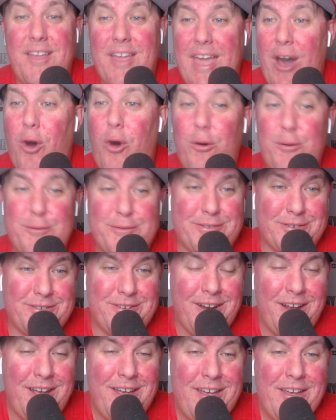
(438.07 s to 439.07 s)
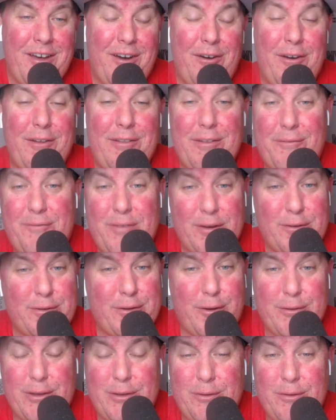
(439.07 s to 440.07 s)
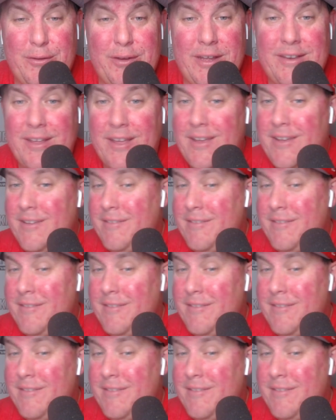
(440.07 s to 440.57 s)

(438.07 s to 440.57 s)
holder on the field goal unit